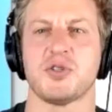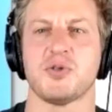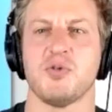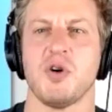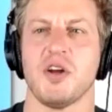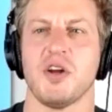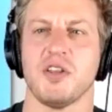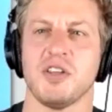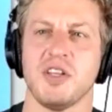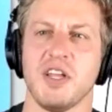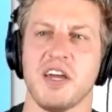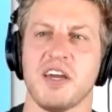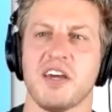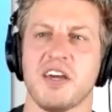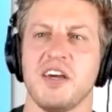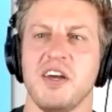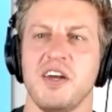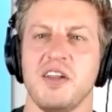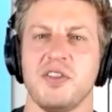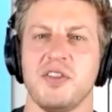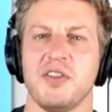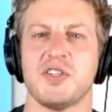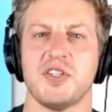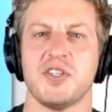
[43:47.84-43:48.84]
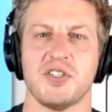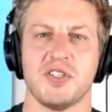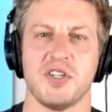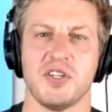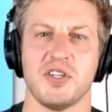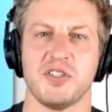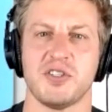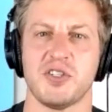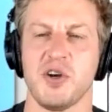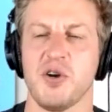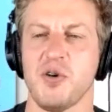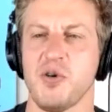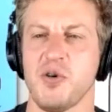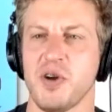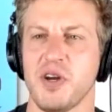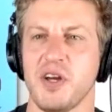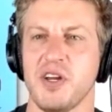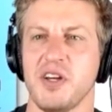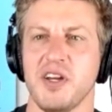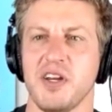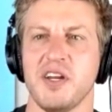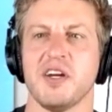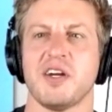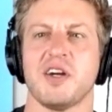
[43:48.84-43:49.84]
just want to, this is, so
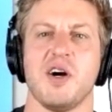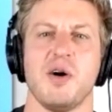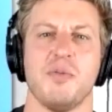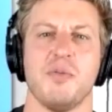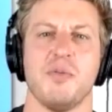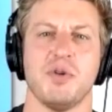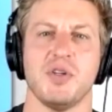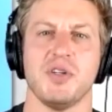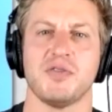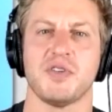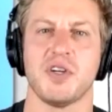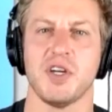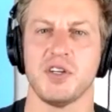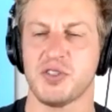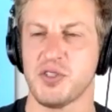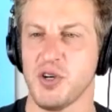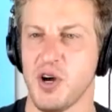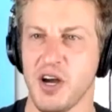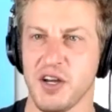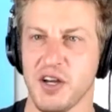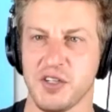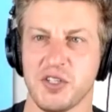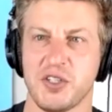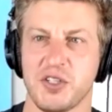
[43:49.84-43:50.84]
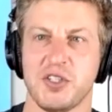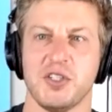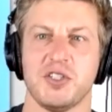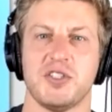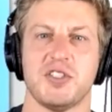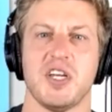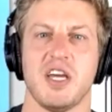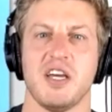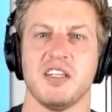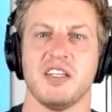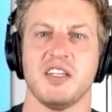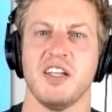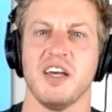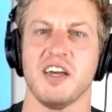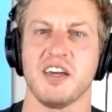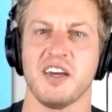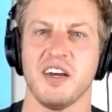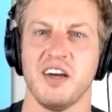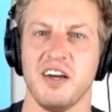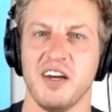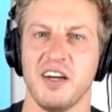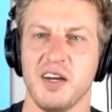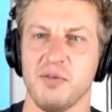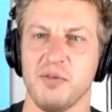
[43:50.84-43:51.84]
in a couple of cases, so I just should say,
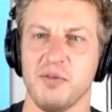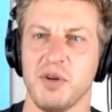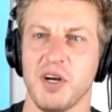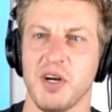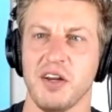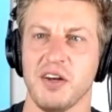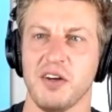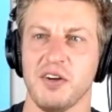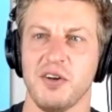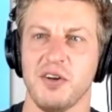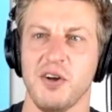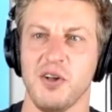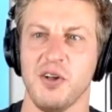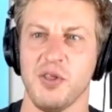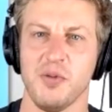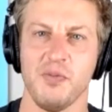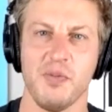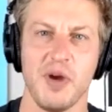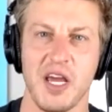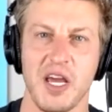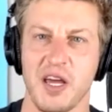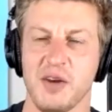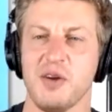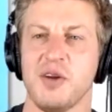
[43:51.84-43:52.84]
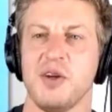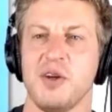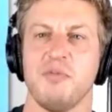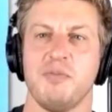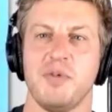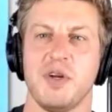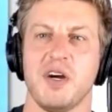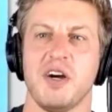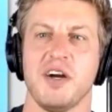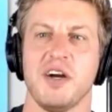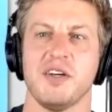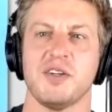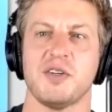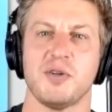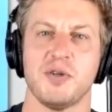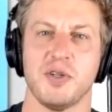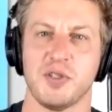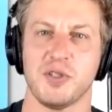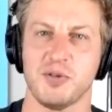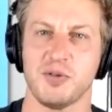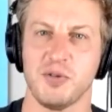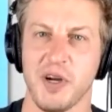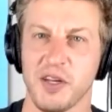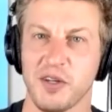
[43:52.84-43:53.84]
I am not at all the man behind
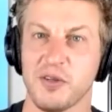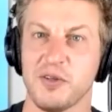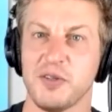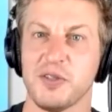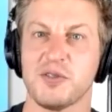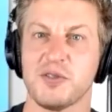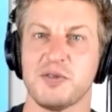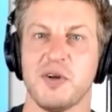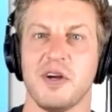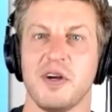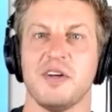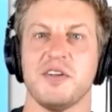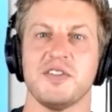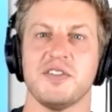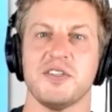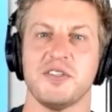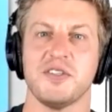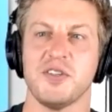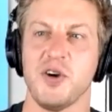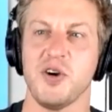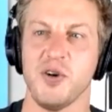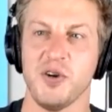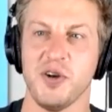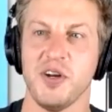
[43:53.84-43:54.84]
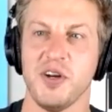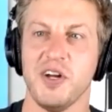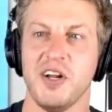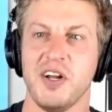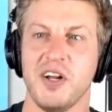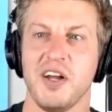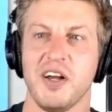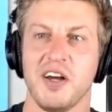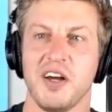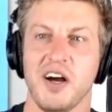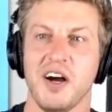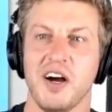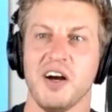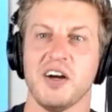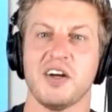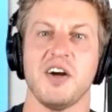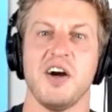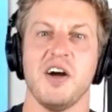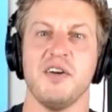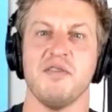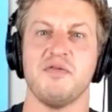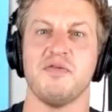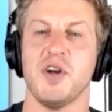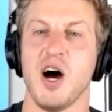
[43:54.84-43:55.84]
Chris Wright. Chris Wright is his own
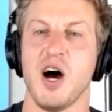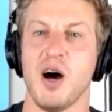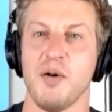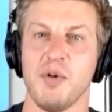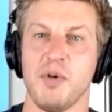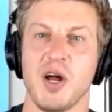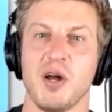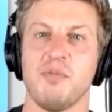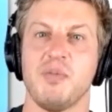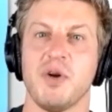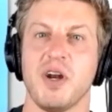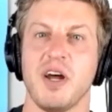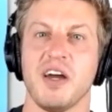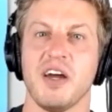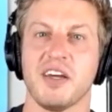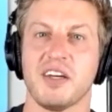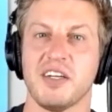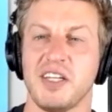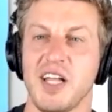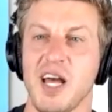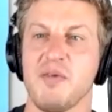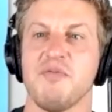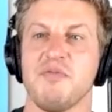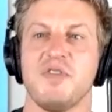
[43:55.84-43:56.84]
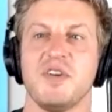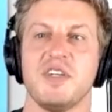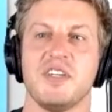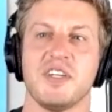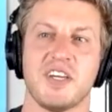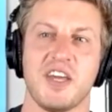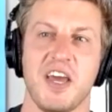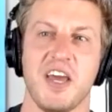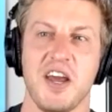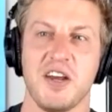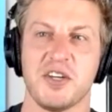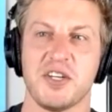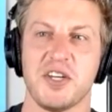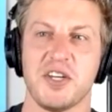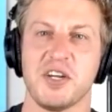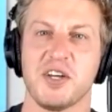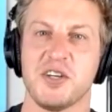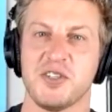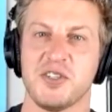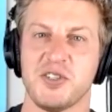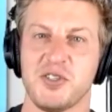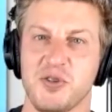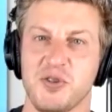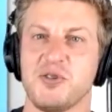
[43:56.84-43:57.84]
kind of phenomenon, but I claim vindication
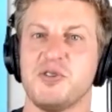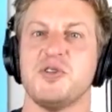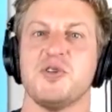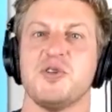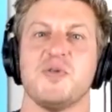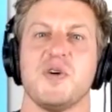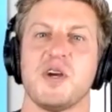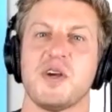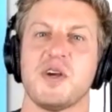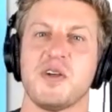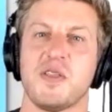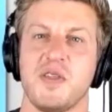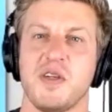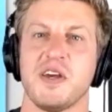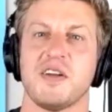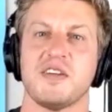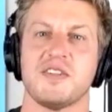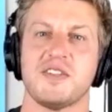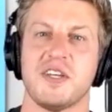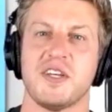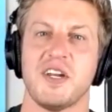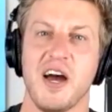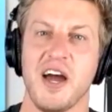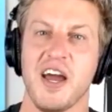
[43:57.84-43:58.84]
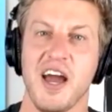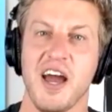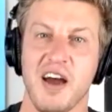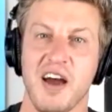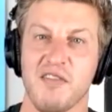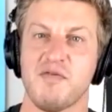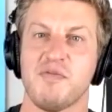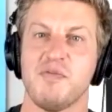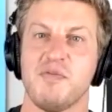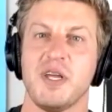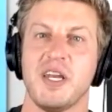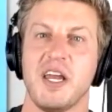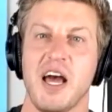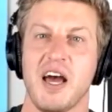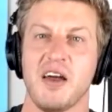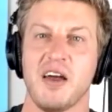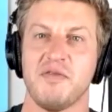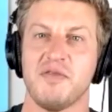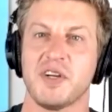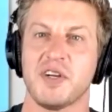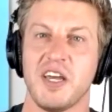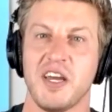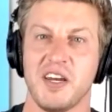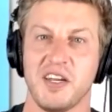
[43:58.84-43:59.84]
because you're doing things that I have been
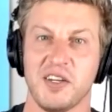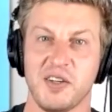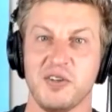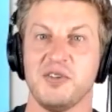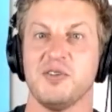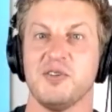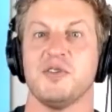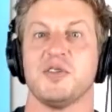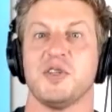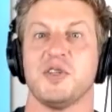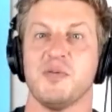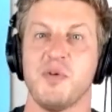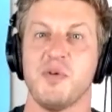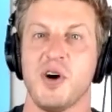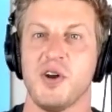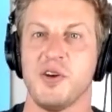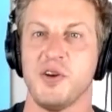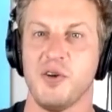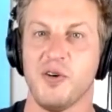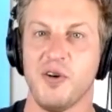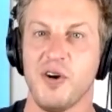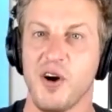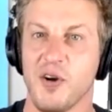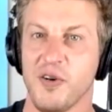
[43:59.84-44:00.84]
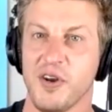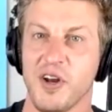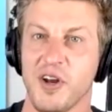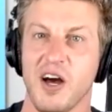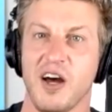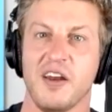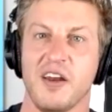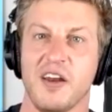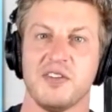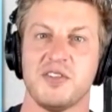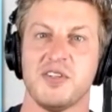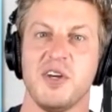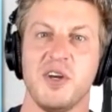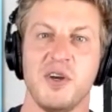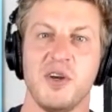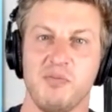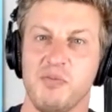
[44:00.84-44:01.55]
advocating. You're doing them on your own, not as